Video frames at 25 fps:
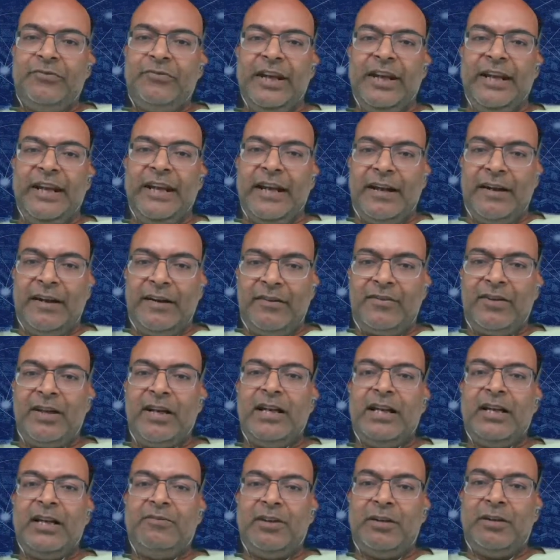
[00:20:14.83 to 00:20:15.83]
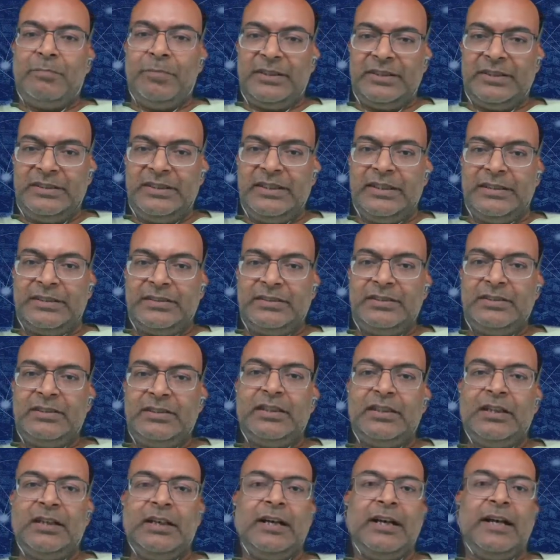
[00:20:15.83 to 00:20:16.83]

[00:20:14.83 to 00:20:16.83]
we can run our business,